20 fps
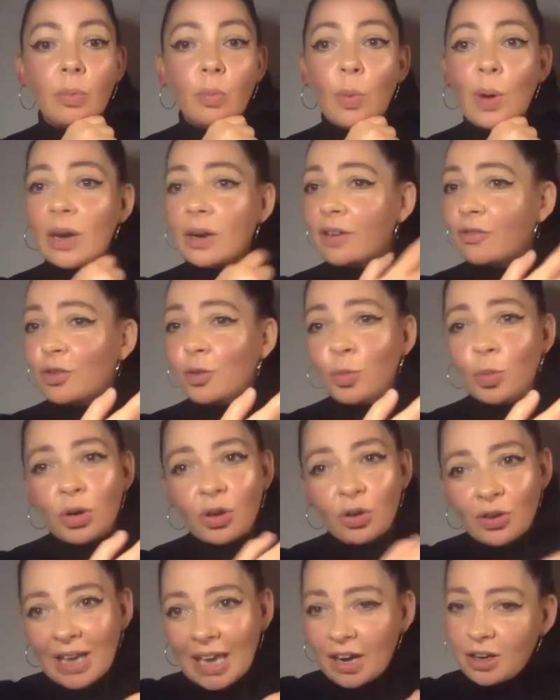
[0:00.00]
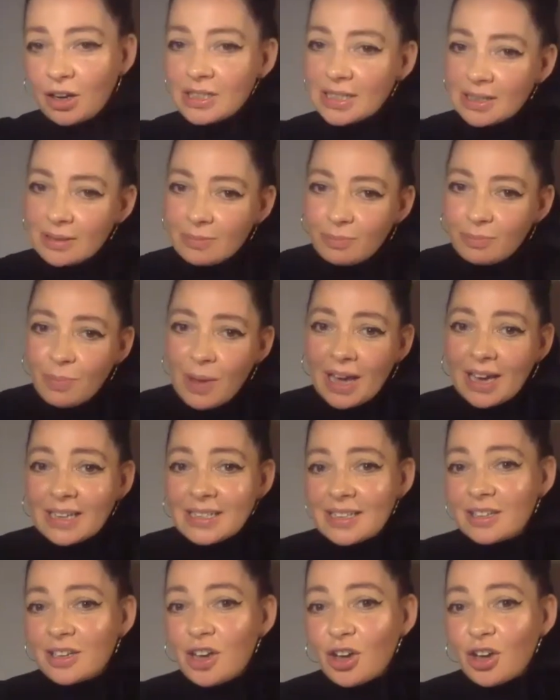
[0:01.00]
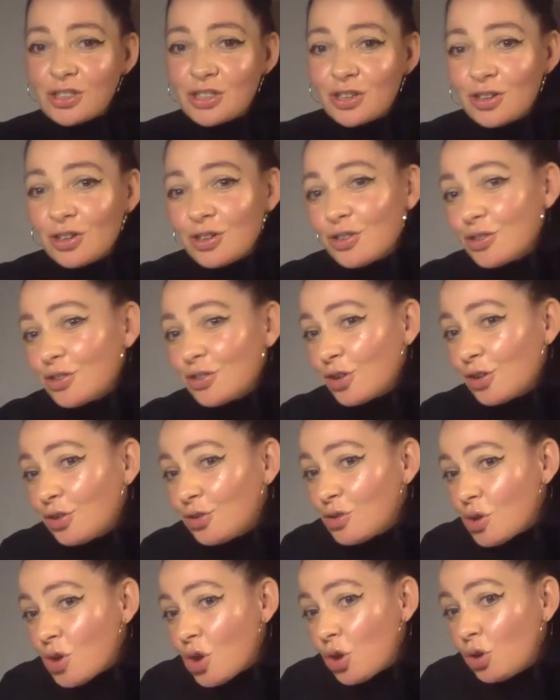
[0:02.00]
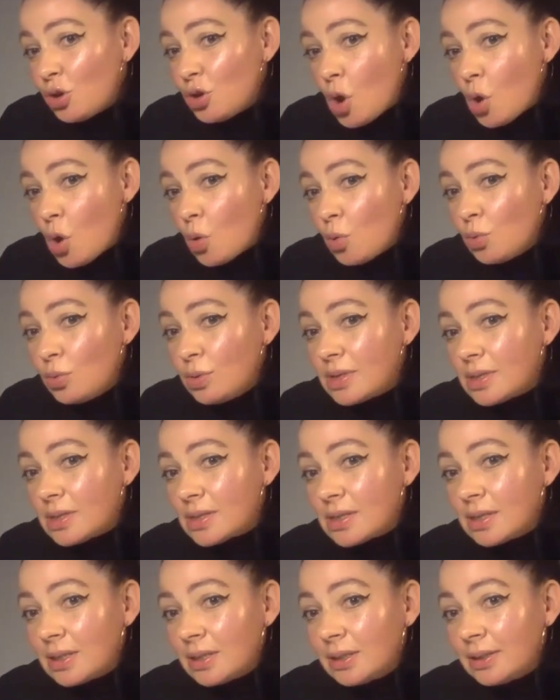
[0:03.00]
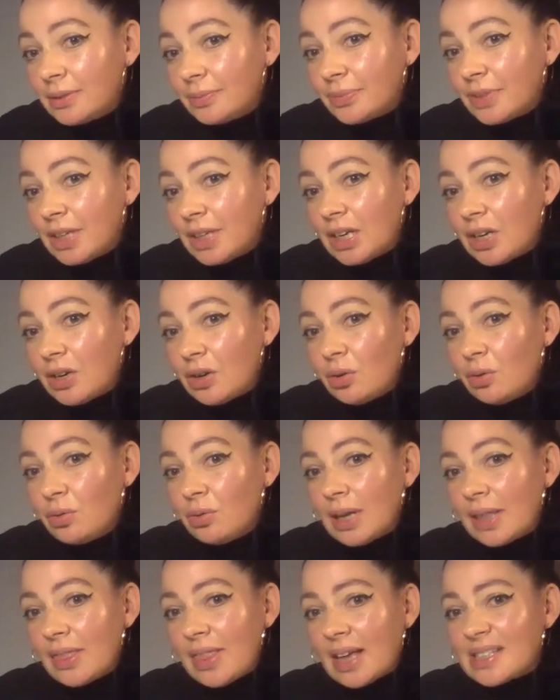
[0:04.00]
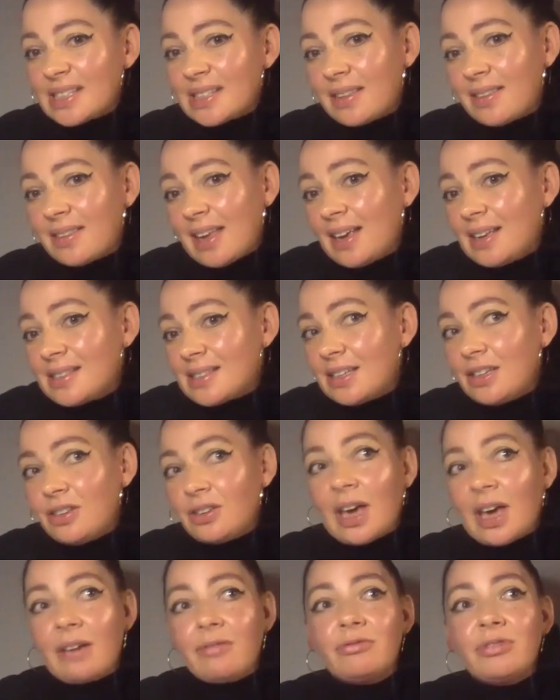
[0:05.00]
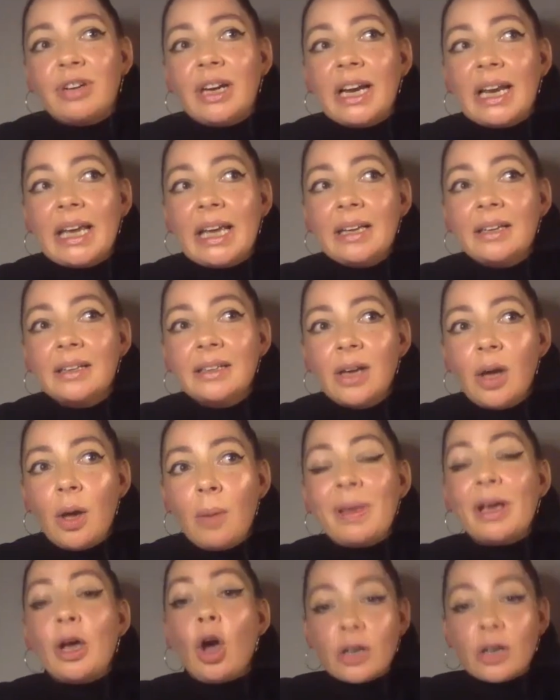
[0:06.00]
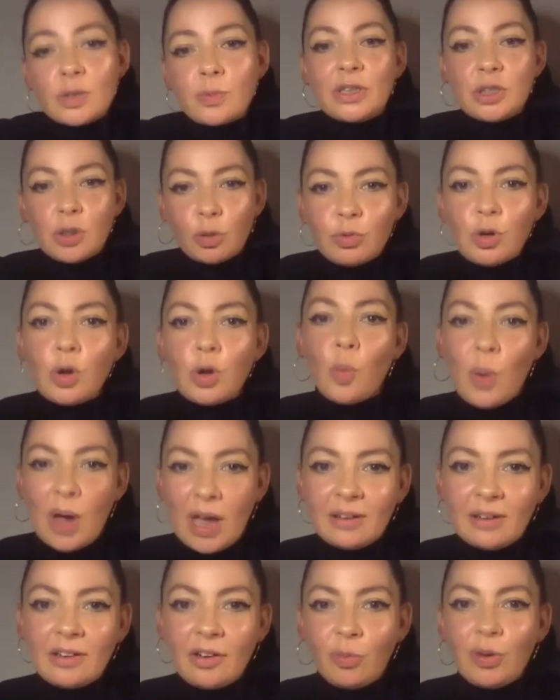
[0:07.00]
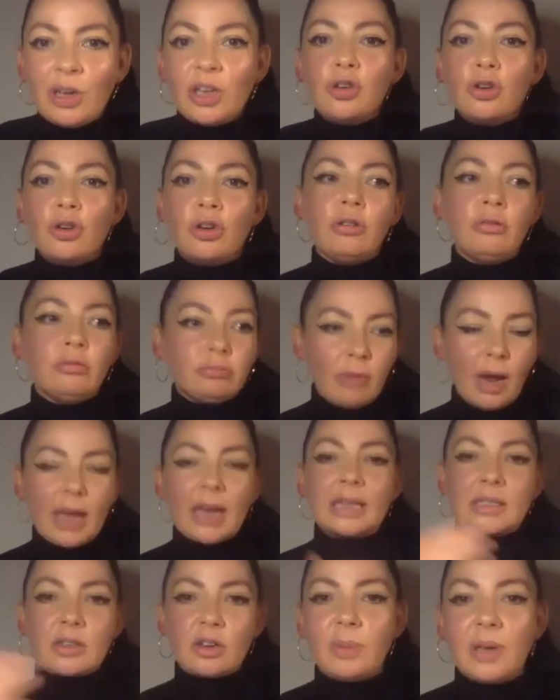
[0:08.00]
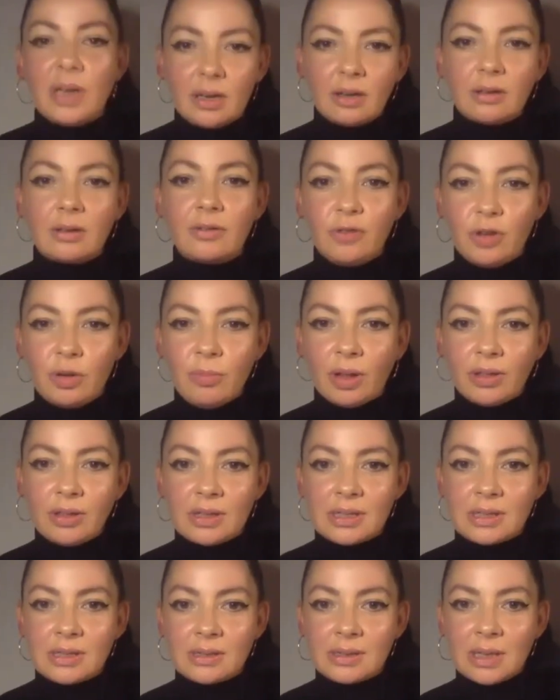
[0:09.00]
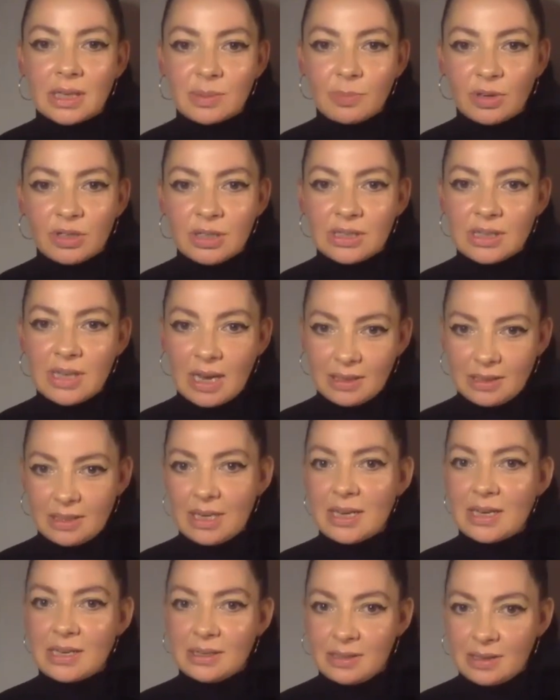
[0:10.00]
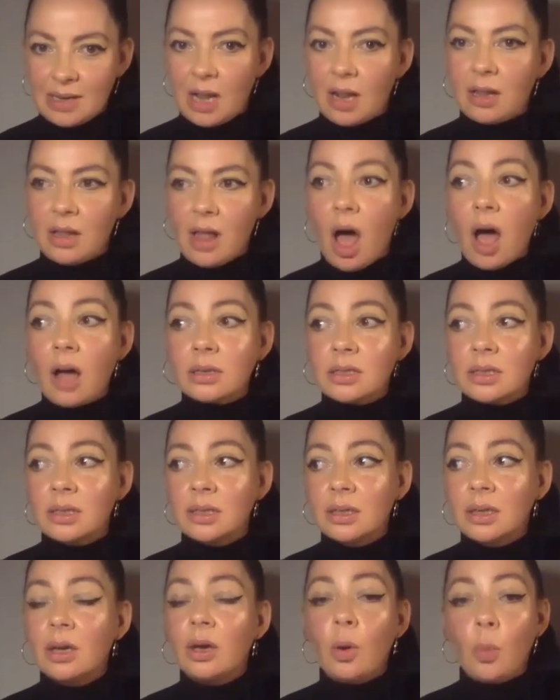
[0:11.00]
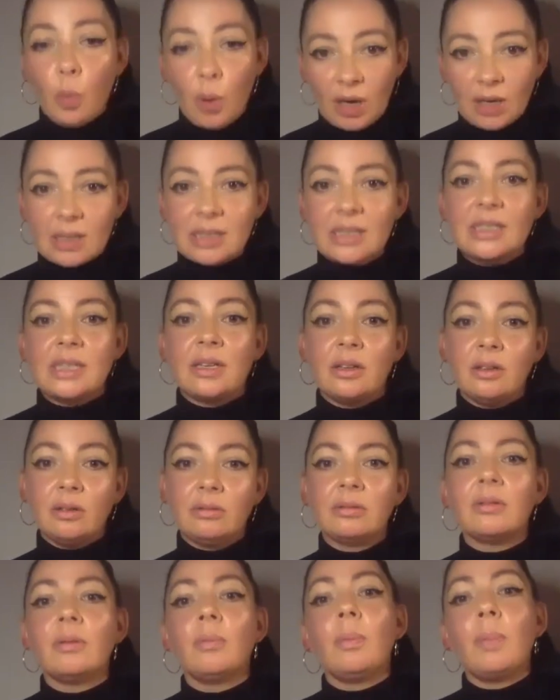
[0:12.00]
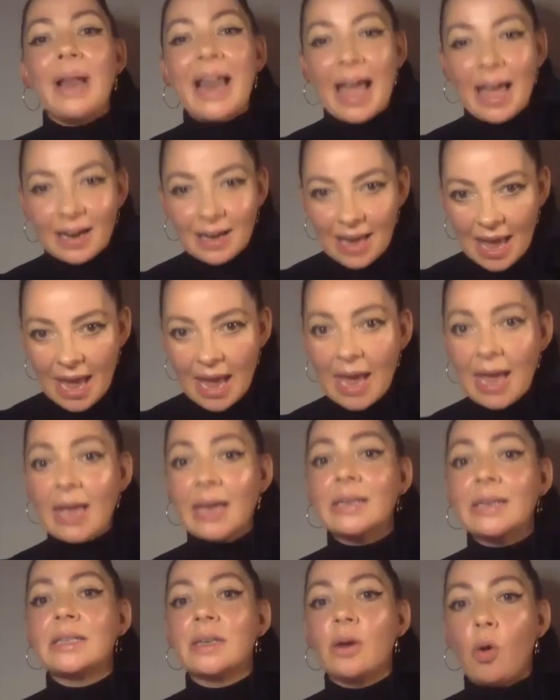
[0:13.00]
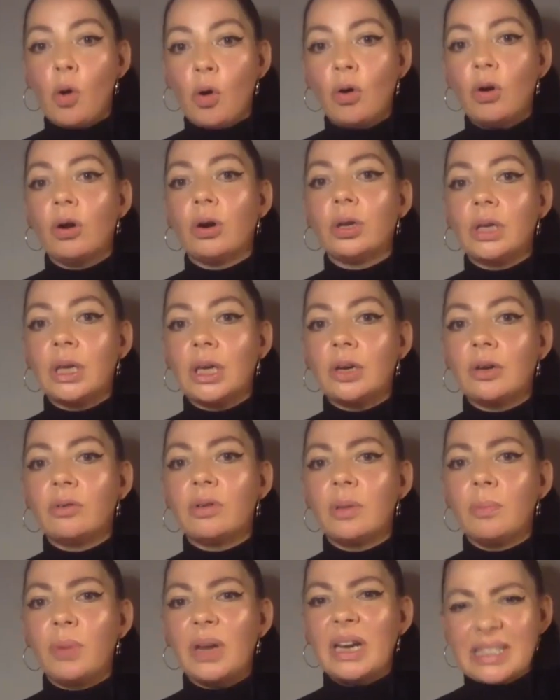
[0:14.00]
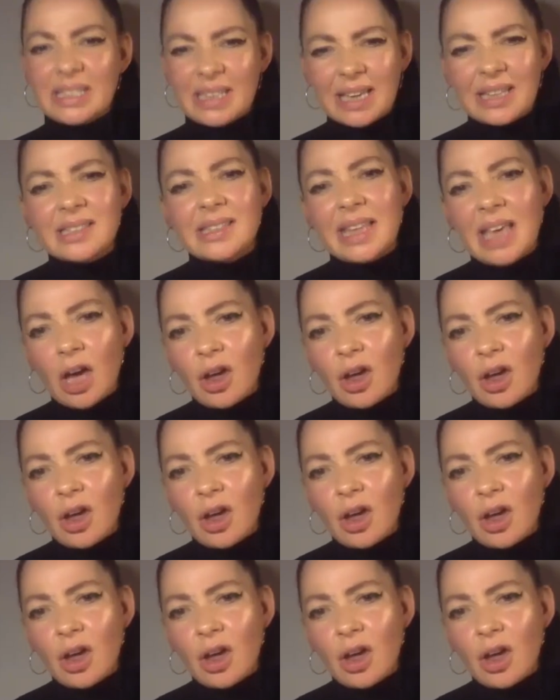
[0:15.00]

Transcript: whenever we're going to get out to, back into the concert hall, who who knows? You know, and that's the thing, isn't it? You can't really because we don't know when. If we knew right, it's going to be another few months, as much as that is a lot, we could still plan ahead, or you know, but it's it's the